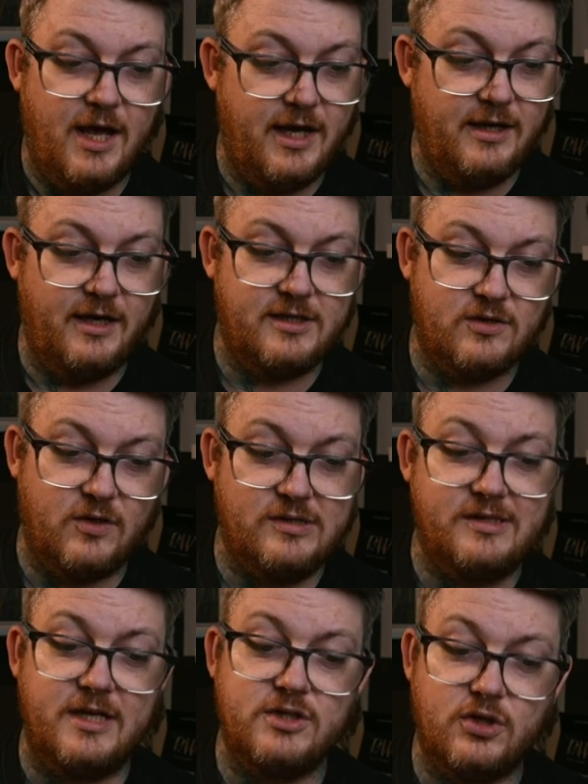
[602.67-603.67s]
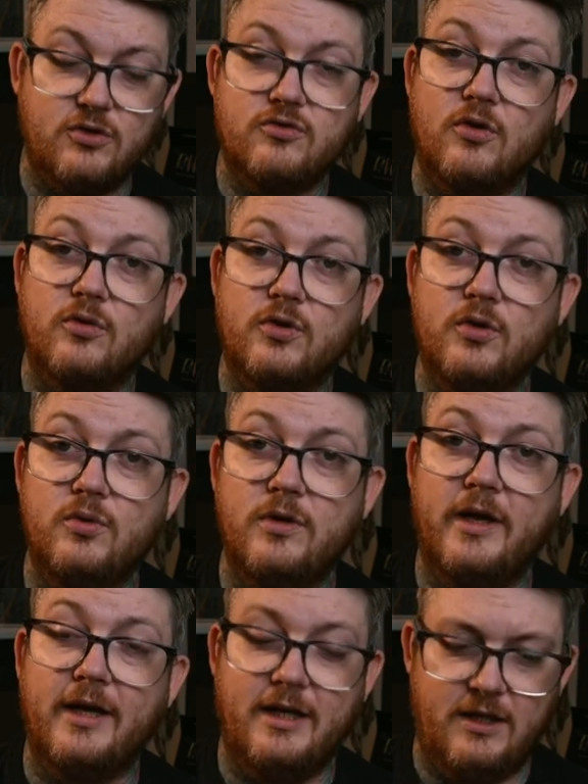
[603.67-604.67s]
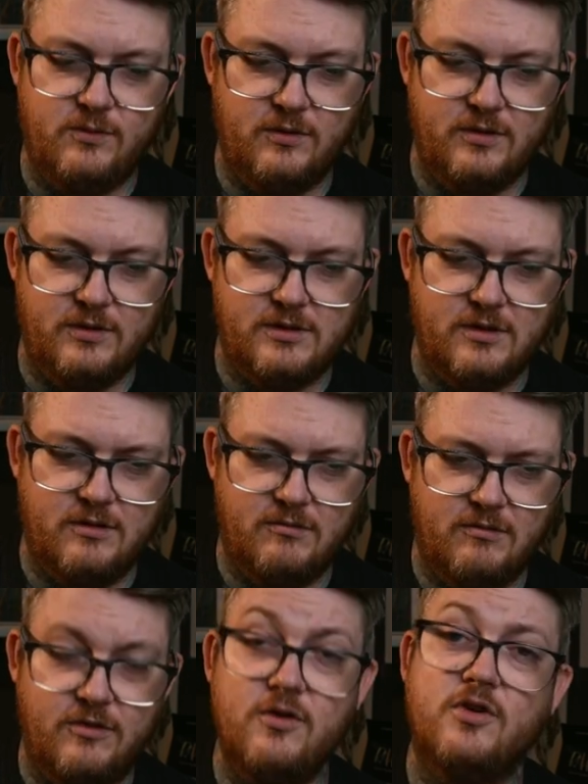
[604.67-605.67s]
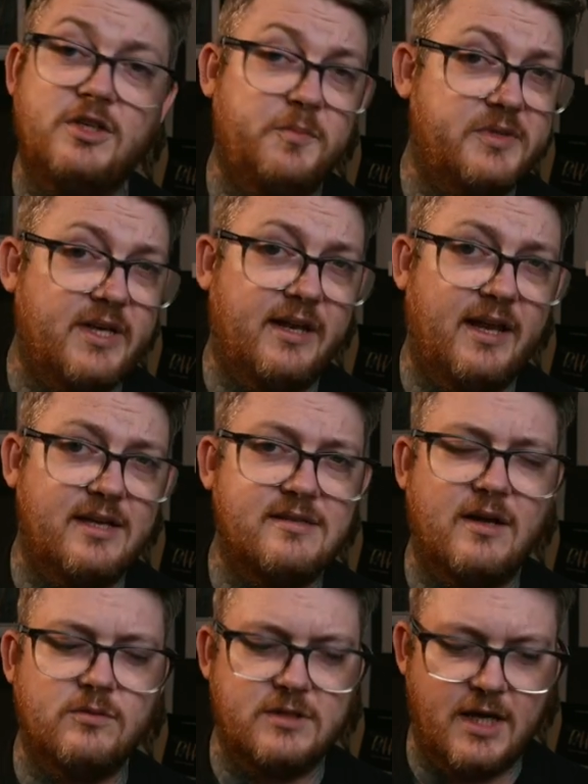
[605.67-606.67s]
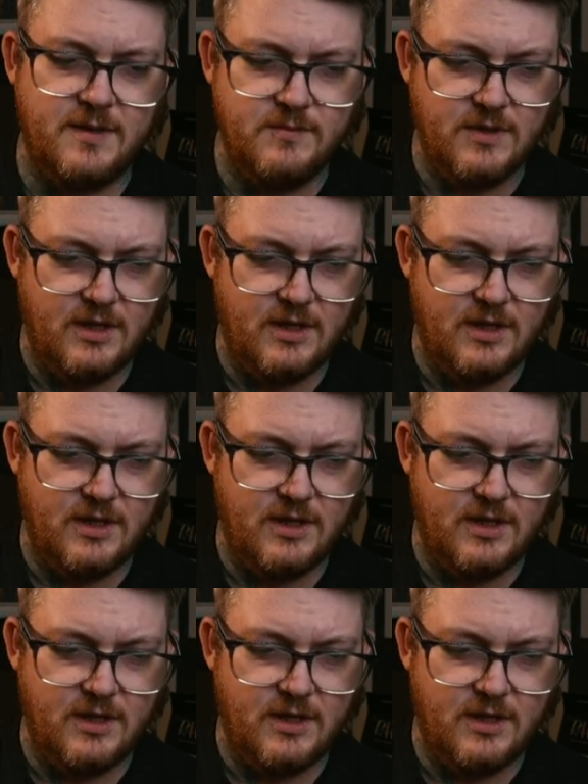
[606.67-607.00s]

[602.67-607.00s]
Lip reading: and it's got sensor control cooling equals 30% less downtime.